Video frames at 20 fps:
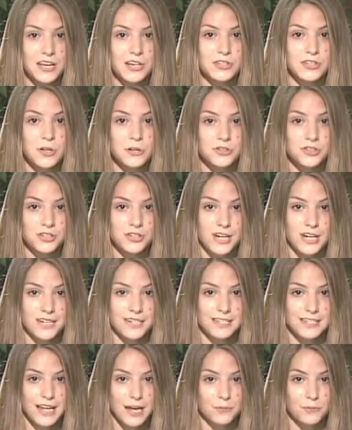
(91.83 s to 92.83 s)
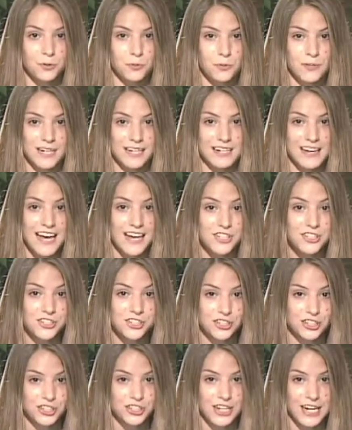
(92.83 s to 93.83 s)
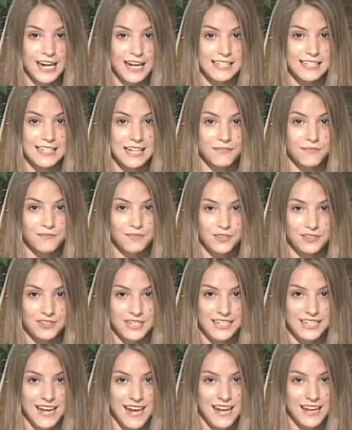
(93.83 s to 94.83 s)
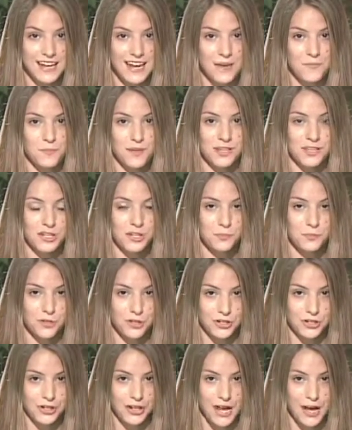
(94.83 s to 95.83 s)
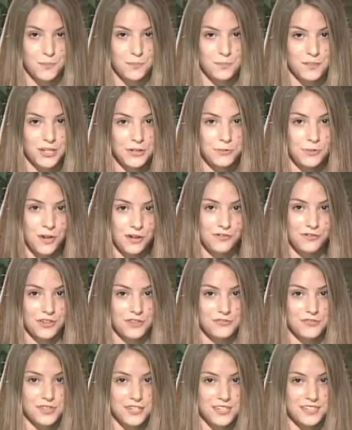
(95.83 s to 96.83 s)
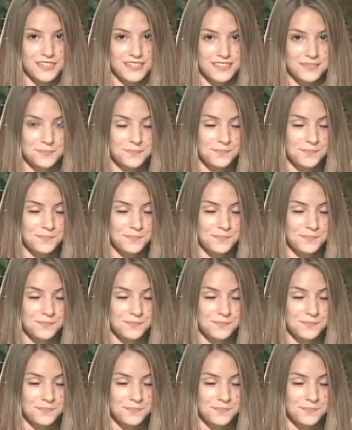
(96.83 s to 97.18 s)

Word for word: Social Studies Club will meet next Thursday at 7.15 a.m. in the Computer Lab B150.